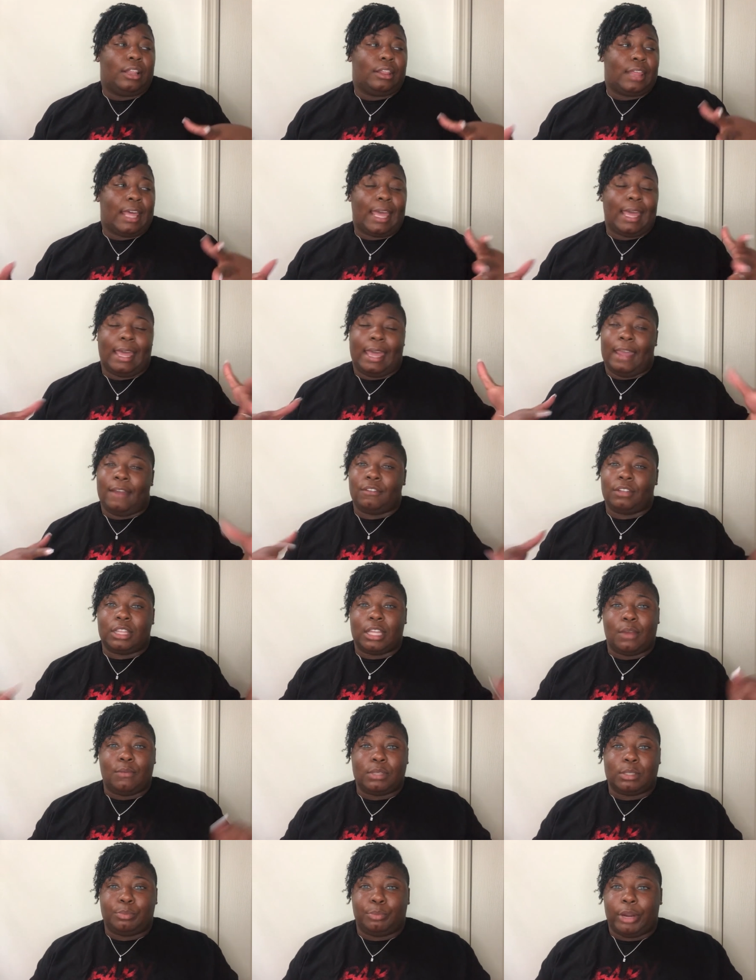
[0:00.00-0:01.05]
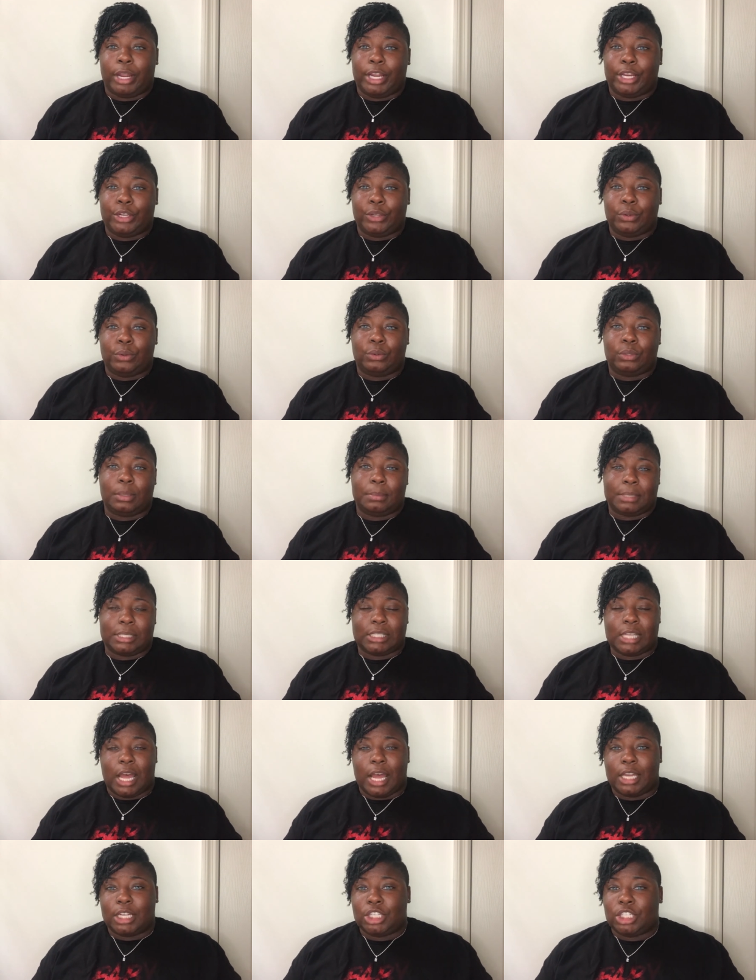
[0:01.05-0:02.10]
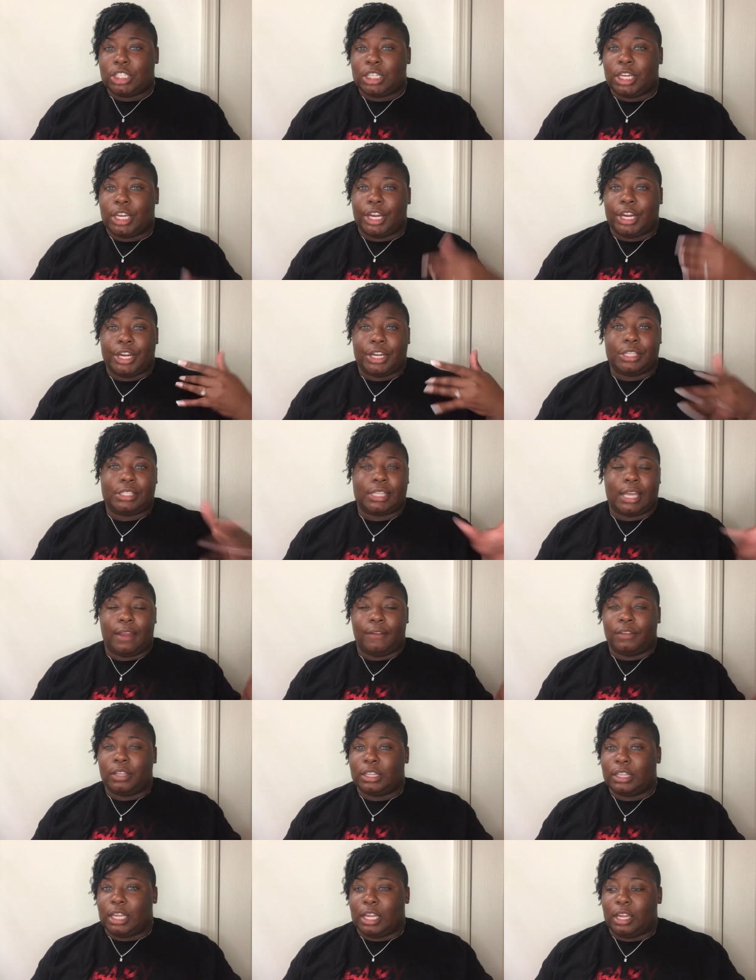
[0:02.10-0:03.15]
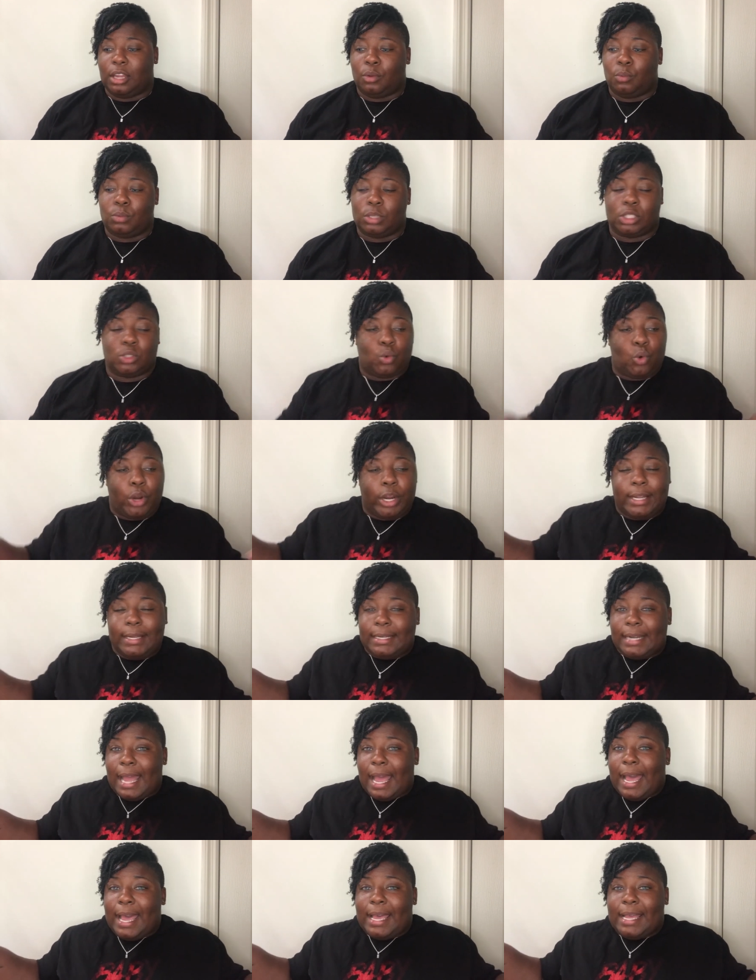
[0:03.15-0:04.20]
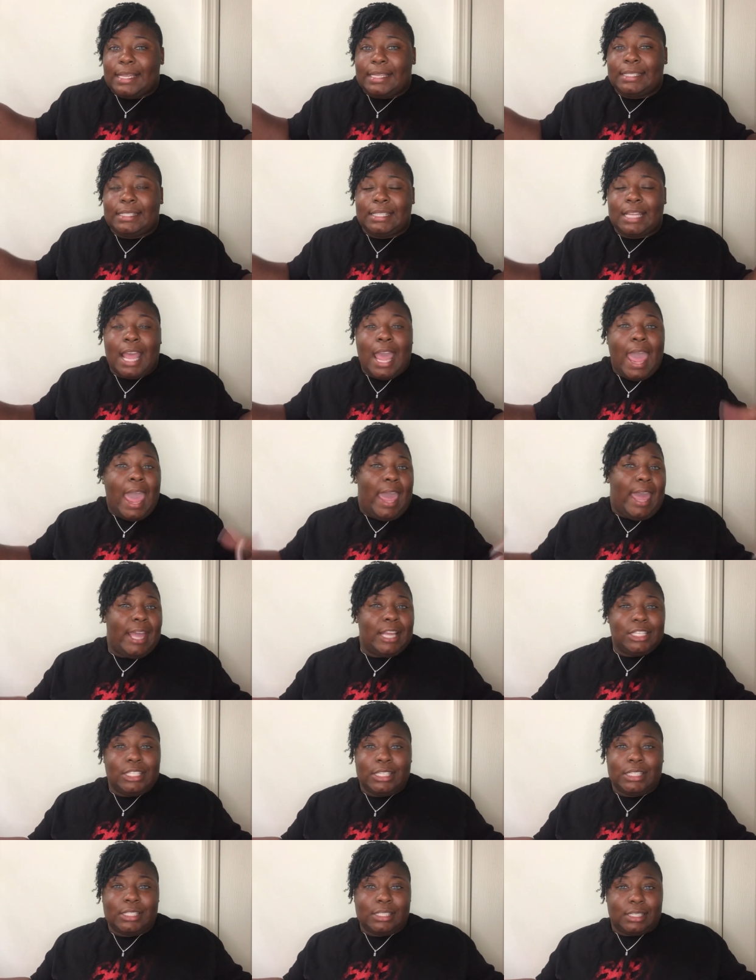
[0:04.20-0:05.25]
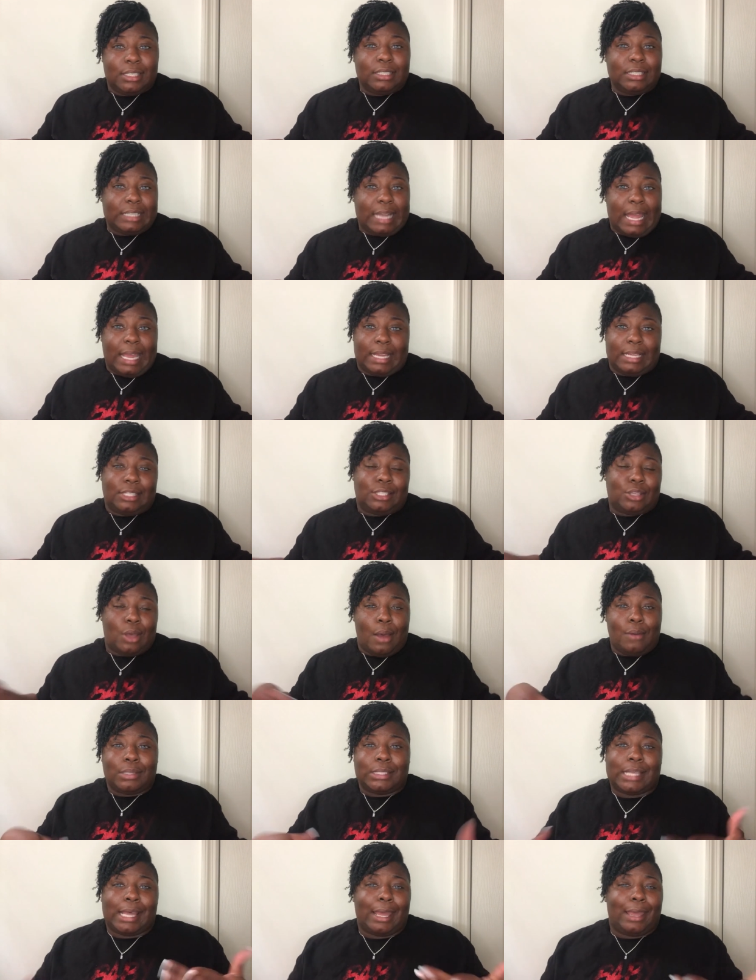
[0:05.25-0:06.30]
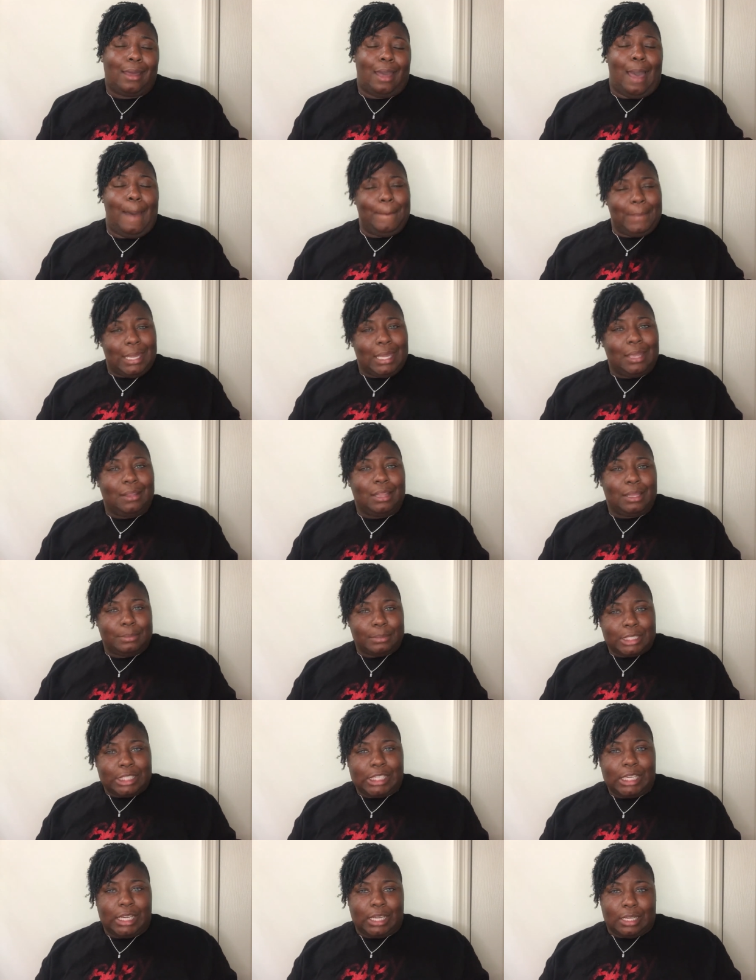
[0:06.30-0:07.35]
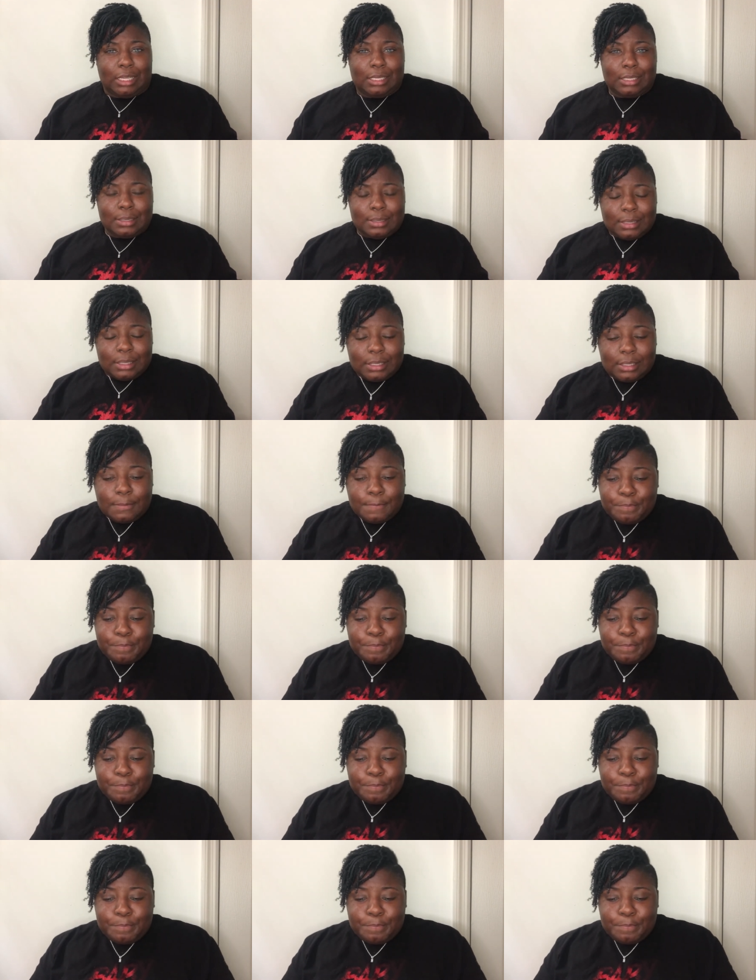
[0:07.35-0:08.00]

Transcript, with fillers: They everything was brand new, the massage chairs, everything was organized. It just looked nice. So I was like, I'm gonna give them a chance.